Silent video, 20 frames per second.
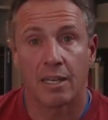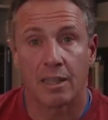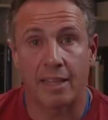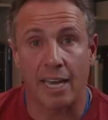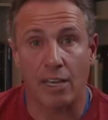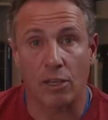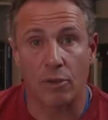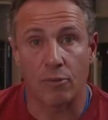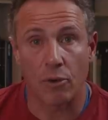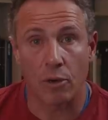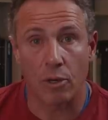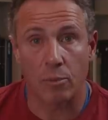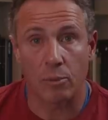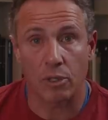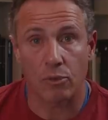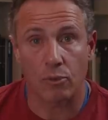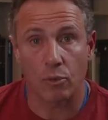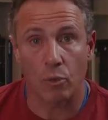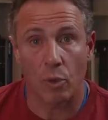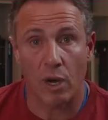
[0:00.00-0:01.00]
Thank you very
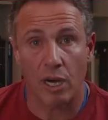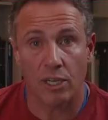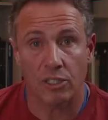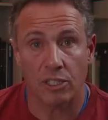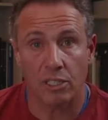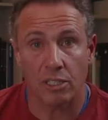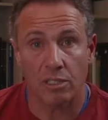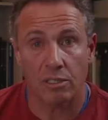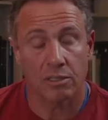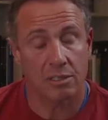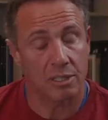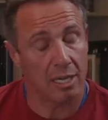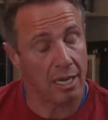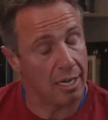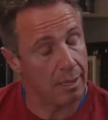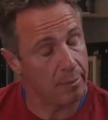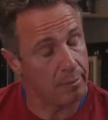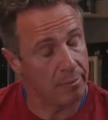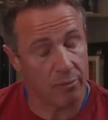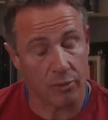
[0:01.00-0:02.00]
much for watching.
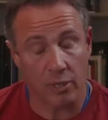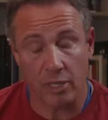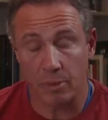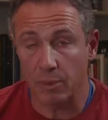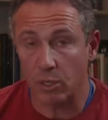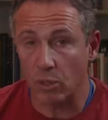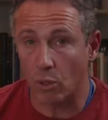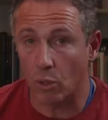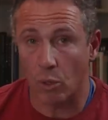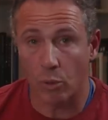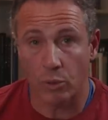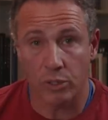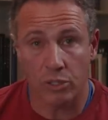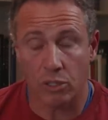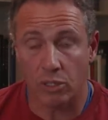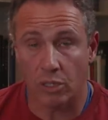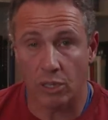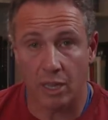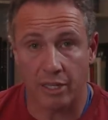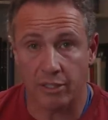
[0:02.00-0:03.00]
Tom Friedman, always a
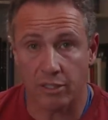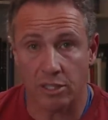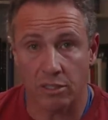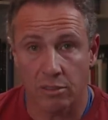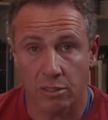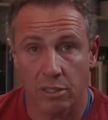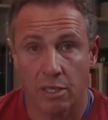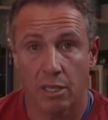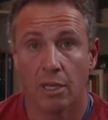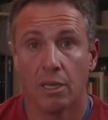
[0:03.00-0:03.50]
good listen.